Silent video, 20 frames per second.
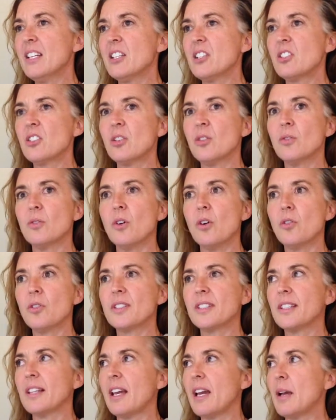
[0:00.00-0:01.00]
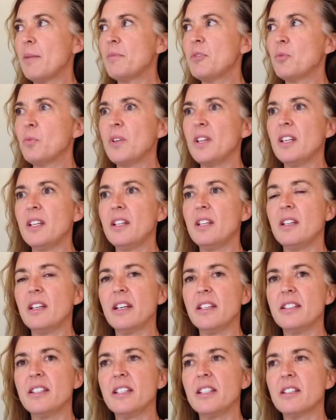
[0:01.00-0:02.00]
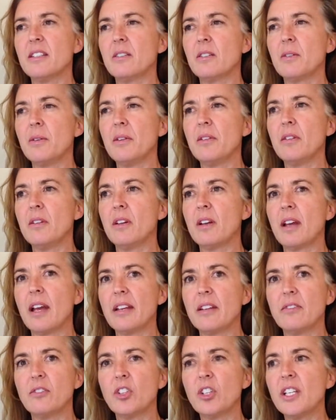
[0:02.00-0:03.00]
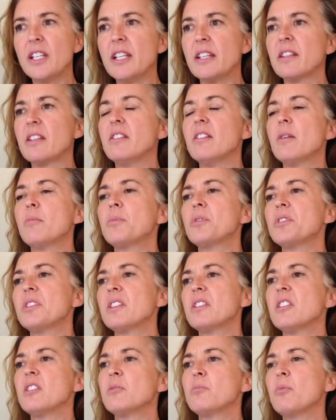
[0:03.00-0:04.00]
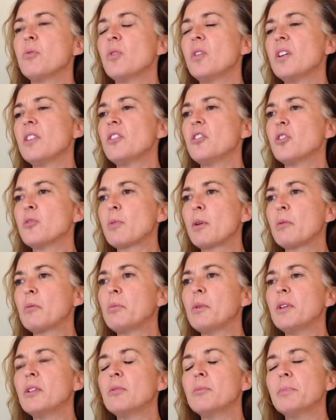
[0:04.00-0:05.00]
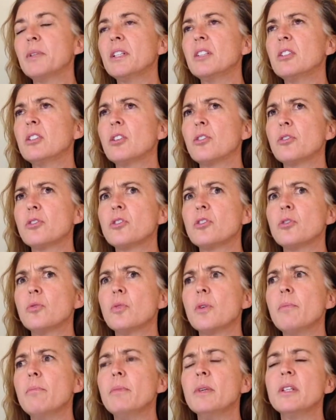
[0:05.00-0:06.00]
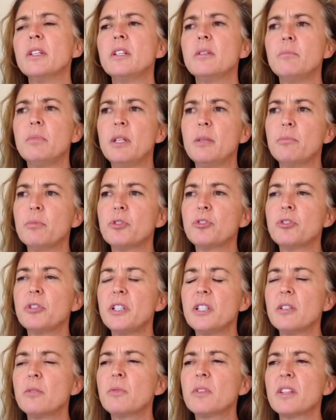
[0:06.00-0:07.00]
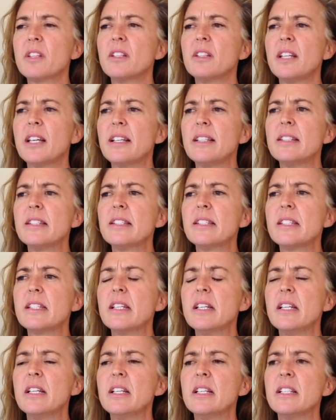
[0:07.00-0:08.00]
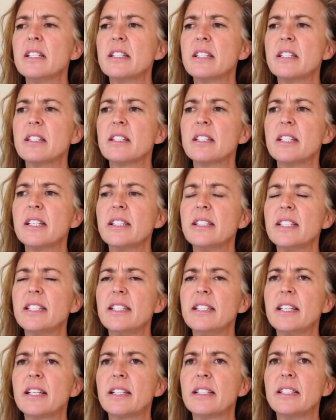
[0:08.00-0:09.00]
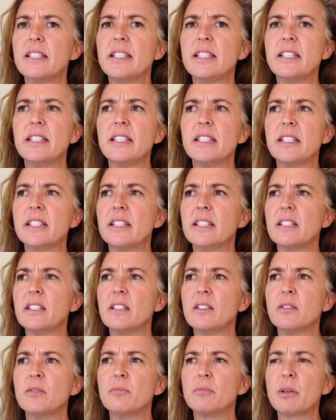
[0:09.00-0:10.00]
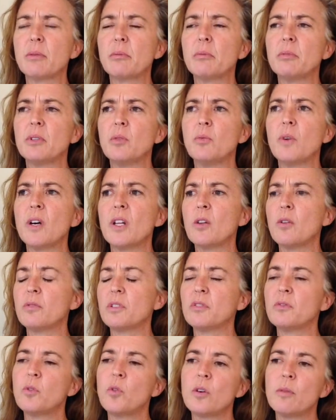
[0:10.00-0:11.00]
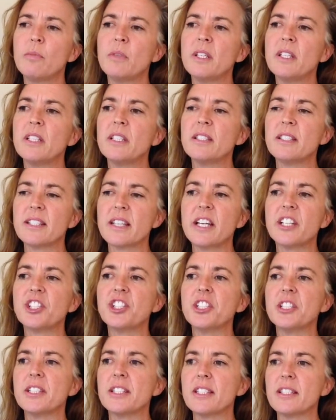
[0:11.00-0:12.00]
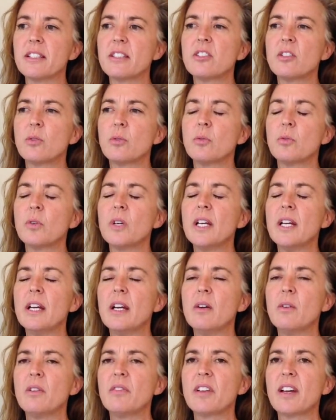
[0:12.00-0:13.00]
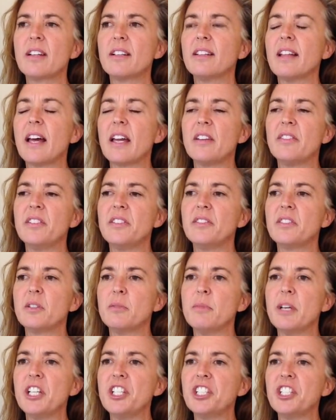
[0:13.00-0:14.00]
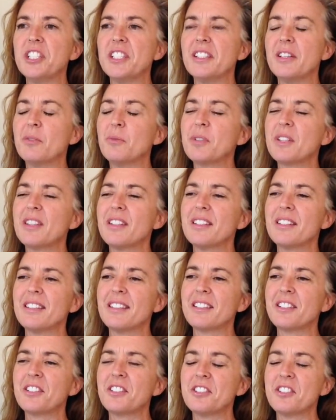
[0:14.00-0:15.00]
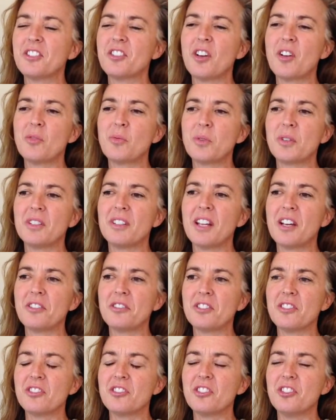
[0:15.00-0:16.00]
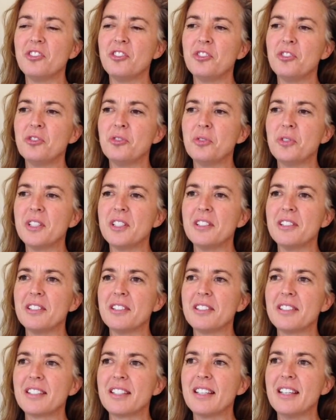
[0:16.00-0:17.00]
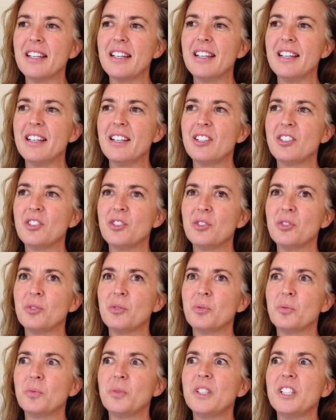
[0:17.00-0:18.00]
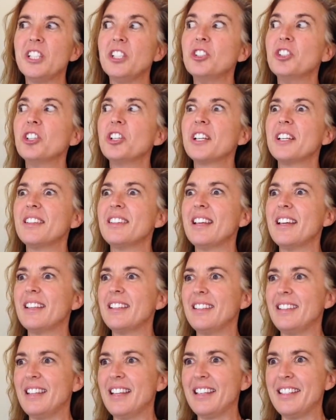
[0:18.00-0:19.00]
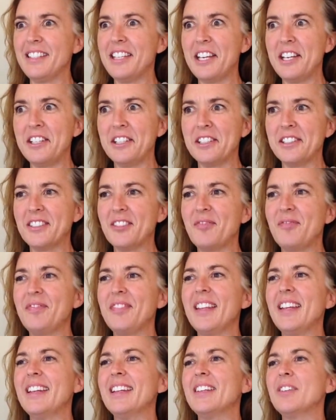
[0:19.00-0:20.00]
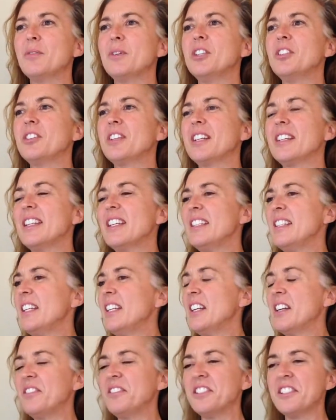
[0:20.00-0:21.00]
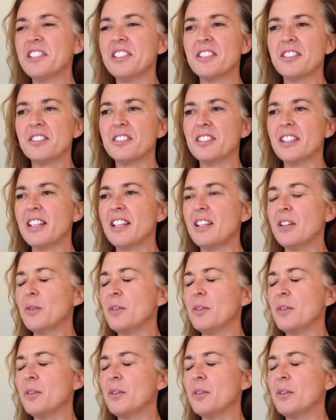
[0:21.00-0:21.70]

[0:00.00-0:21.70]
So OchsLabs, we kind of looking at the numbers at this point, there's probably been close to 1 million people treated with the lens since 1990, and probably well over 4 million sessions. So we've got a lot of information, and what the current software allows us to do is to really look at that data. And we look at that data every single day.